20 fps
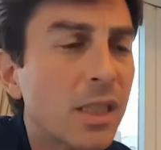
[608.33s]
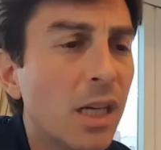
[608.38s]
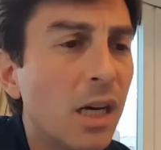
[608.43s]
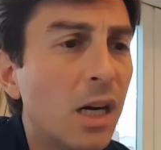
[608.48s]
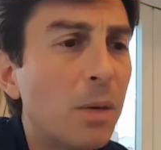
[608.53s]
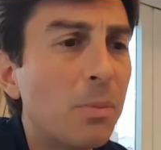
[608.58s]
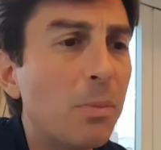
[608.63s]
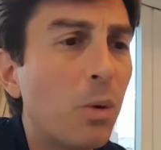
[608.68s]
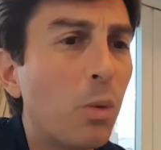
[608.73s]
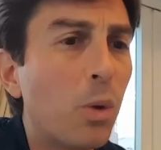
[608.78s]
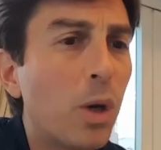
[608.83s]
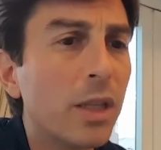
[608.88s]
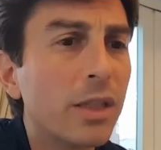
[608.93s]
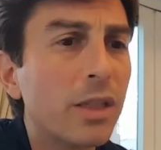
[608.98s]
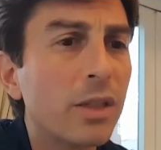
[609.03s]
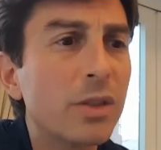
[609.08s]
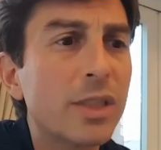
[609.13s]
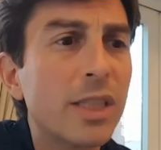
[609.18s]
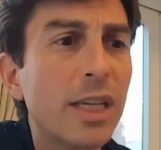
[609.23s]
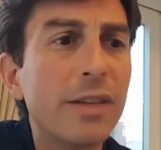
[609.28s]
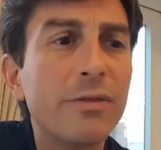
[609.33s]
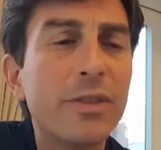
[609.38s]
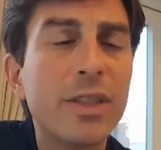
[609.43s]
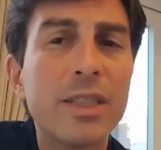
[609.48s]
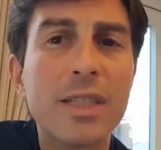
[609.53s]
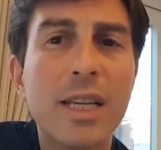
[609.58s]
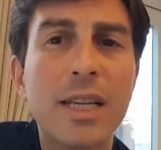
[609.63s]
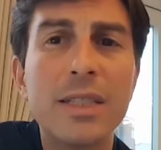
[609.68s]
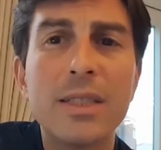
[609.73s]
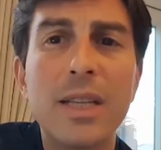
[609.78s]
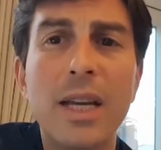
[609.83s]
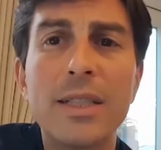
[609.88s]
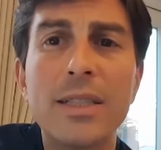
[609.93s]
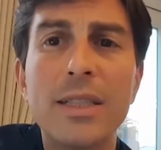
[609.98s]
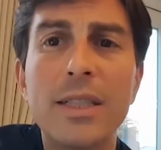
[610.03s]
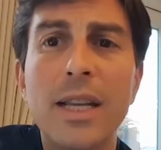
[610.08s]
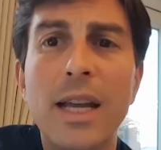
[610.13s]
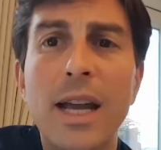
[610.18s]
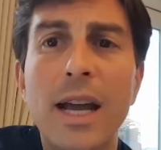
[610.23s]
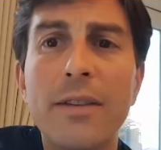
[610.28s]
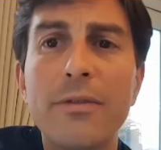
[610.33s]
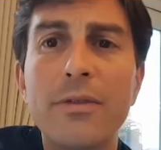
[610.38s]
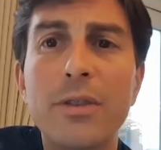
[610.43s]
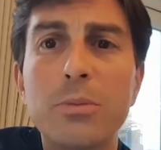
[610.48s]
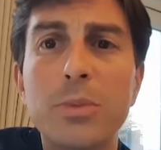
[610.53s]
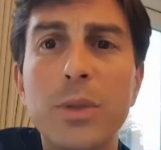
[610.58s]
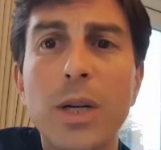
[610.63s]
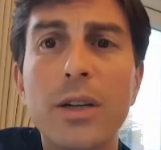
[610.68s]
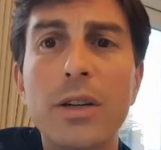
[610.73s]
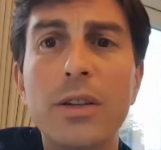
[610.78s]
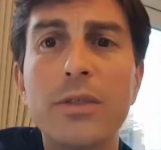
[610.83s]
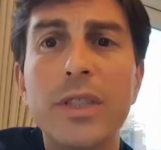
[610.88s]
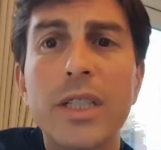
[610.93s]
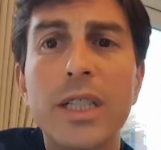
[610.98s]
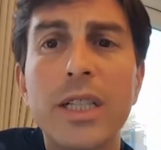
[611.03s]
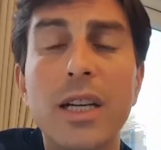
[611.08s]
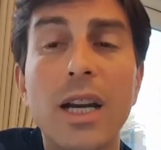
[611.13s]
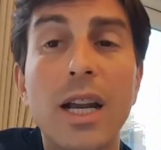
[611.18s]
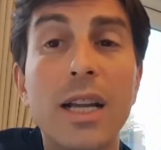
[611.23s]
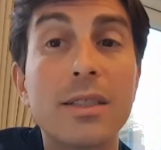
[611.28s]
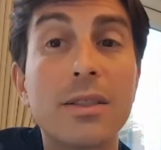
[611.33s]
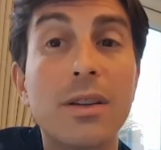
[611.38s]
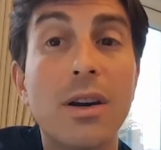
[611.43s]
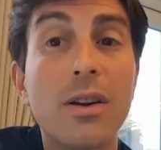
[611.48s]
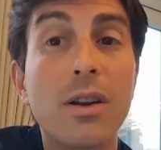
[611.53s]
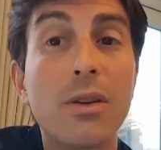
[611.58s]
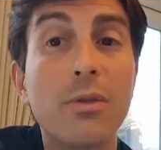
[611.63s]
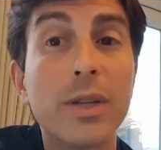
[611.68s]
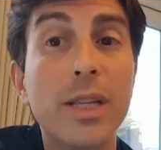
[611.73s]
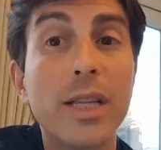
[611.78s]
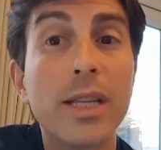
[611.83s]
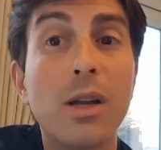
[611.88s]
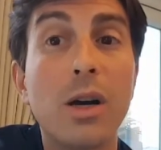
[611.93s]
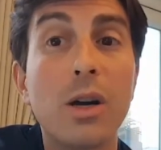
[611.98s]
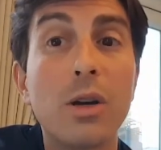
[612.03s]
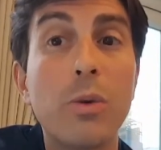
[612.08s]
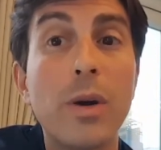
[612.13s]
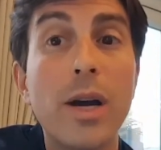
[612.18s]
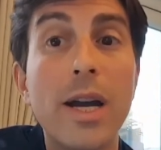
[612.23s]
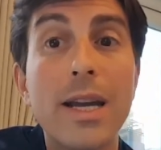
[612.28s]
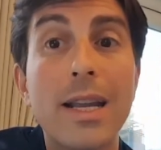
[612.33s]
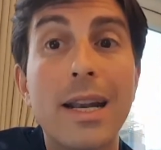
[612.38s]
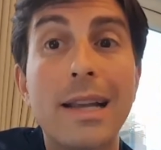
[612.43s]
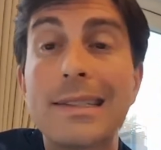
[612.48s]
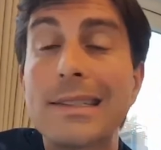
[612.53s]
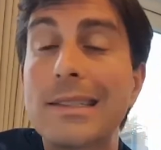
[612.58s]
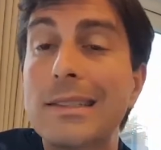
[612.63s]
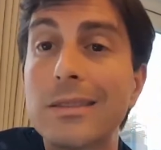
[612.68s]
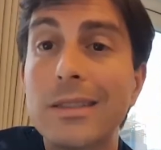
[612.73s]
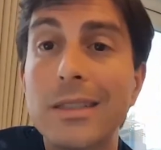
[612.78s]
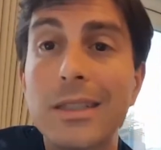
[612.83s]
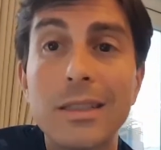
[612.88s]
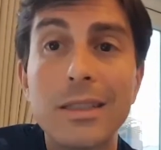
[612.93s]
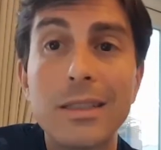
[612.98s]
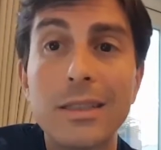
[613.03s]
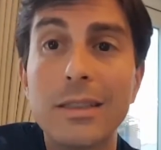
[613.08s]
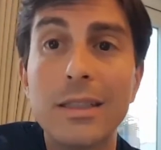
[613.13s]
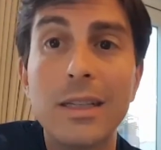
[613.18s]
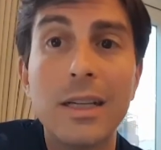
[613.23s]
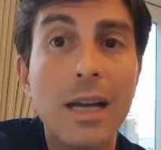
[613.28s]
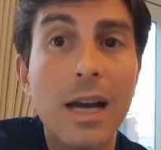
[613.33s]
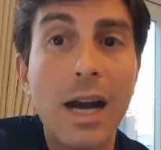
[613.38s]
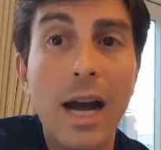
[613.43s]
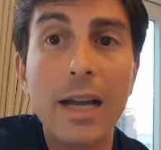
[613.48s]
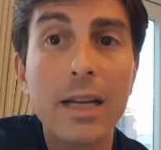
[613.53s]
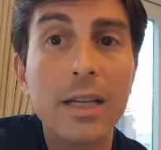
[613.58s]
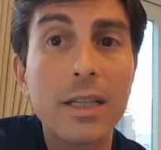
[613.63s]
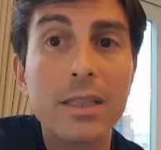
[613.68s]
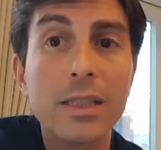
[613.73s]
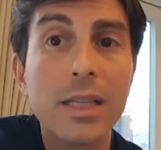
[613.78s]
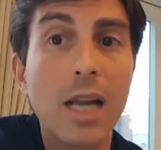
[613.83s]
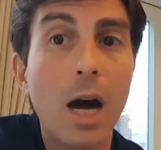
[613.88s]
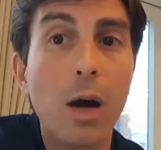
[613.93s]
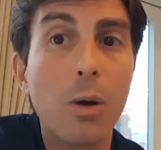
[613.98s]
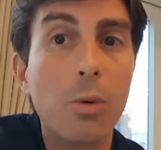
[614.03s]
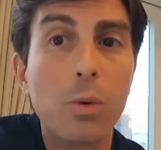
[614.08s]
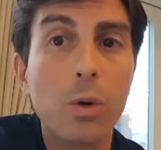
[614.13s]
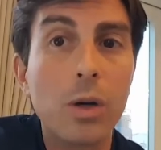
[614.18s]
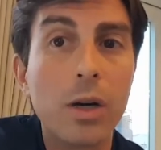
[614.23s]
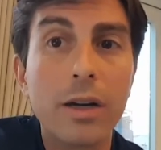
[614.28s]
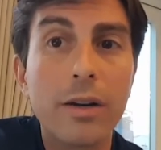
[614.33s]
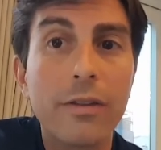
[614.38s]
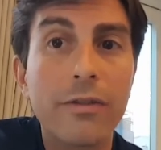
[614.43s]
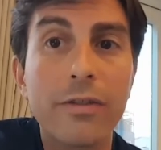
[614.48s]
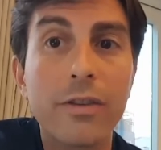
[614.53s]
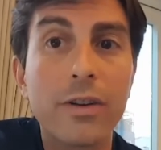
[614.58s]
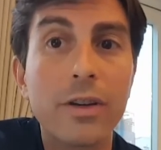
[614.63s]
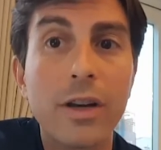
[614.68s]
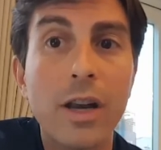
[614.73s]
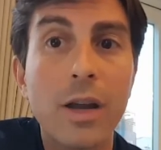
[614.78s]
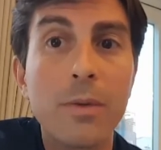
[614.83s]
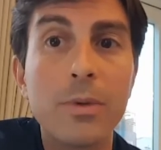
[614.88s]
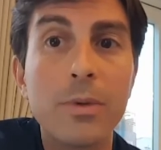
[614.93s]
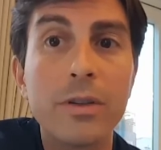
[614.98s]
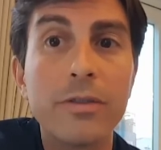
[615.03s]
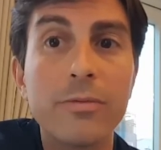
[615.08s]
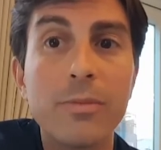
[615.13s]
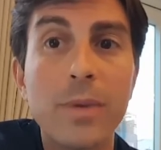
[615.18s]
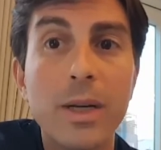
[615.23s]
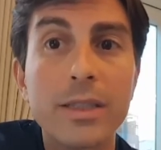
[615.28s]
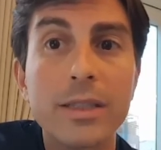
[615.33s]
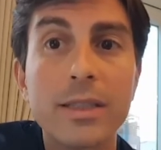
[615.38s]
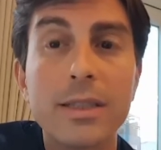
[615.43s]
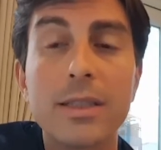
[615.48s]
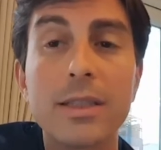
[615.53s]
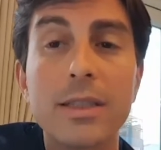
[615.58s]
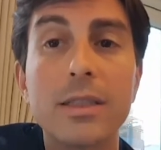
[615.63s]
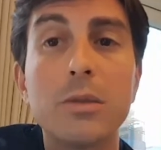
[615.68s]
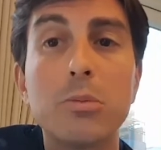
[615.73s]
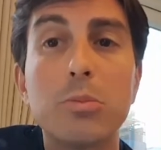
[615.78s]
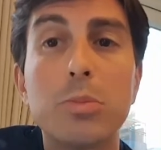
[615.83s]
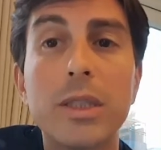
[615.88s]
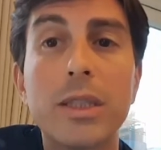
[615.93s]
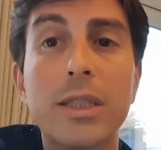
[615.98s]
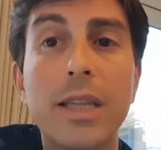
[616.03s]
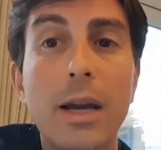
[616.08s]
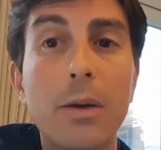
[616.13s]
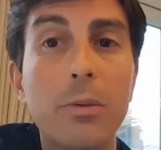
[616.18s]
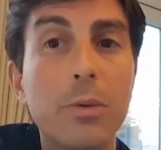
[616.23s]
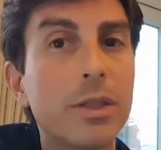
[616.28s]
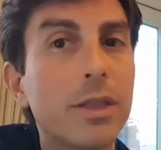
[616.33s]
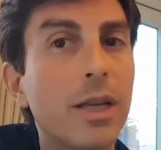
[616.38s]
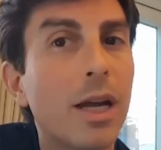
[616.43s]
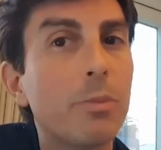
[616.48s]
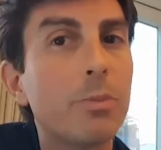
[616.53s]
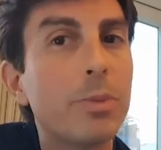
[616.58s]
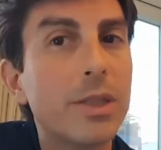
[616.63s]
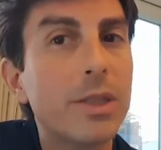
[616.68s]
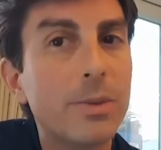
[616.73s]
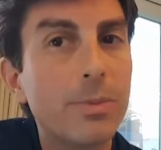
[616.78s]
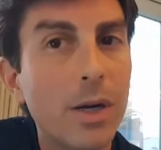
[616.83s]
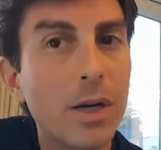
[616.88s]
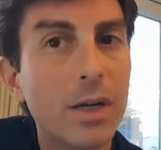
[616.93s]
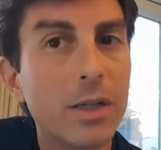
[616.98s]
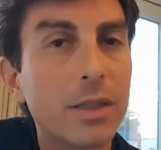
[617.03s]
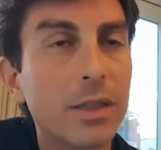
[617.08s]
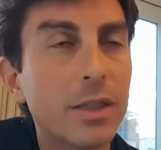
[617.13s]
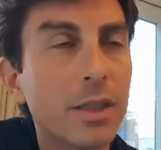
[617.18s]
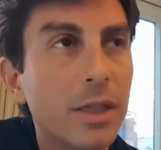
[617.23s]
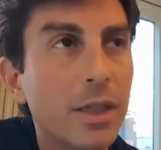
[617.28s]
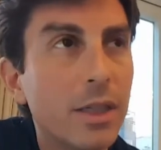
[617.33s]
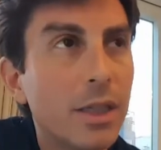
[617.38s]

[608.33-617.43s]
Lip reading: What little savings I did have and brought over here has gone a really long way, and I could not work for a number of months still, but that would not be smart.